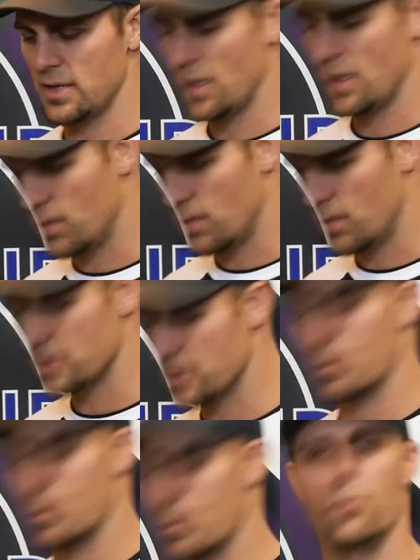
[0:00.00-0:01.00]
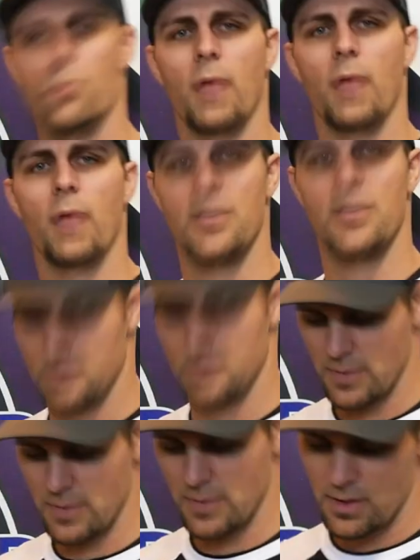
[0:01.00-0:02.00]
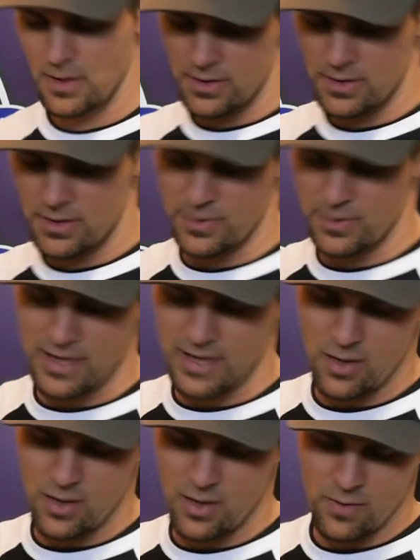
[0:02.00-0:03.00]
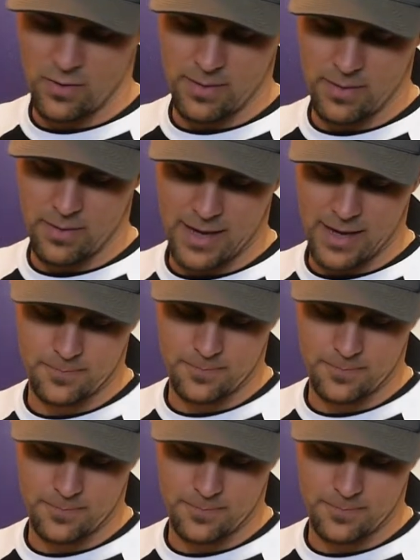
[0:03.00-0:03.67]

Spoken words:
helps us run through practice. So we slide it over on the back,